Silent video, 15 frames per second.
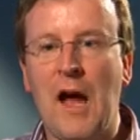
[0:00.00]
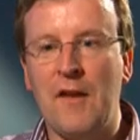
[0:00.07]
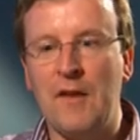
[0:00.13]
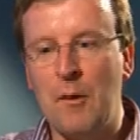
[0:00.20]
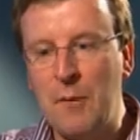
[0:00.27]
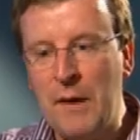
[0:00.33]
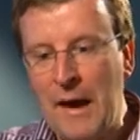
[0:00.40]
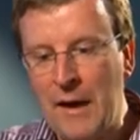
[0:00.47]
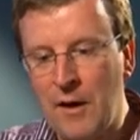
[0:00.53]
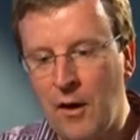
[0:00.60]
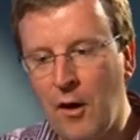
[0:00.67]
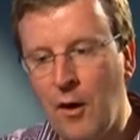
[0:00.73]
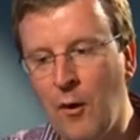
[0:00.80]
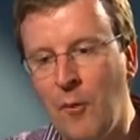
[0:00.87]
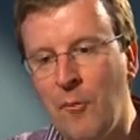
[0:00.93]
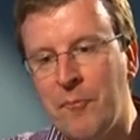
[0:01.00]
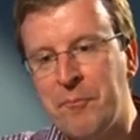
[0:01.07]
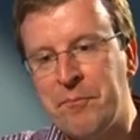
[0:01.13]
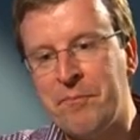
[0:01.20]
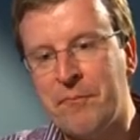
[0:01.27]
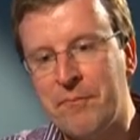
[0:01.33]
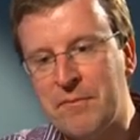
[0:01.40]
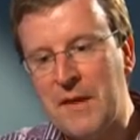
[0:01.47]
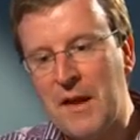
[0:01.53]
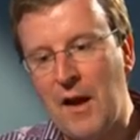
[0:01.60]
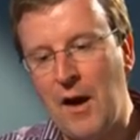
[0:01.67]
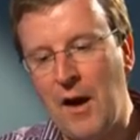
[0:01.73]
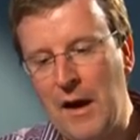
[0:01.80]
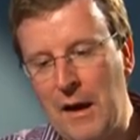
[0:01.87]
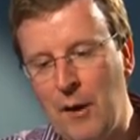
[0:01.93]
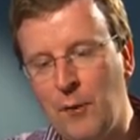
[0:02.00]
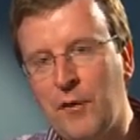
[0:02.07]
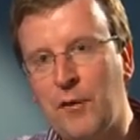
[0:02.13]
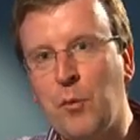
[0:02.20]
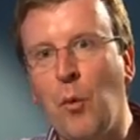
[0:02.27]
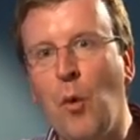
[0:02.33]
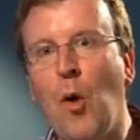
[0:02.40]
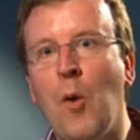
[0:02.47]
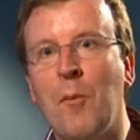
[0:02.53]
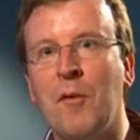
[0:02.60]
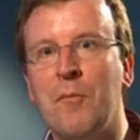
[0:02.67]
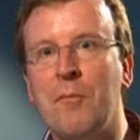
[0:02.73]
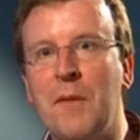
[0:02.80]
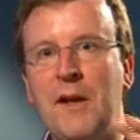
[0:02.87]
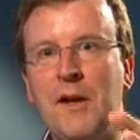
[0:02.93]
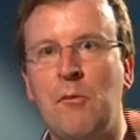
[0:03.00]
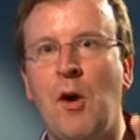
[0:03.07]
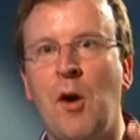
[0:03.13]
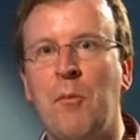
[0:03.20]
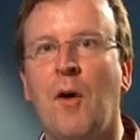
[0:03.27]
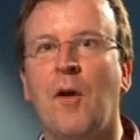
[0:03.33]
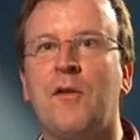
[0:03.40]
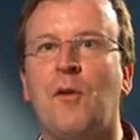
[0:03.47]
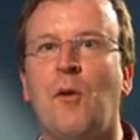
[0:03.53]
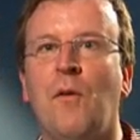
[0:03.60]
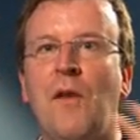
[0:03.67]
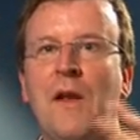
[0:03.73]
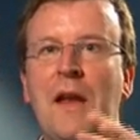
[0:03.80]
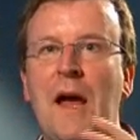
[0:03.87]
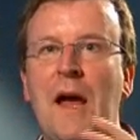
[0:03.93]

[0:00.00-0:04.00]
And then we had a whole swarm of mini robots called the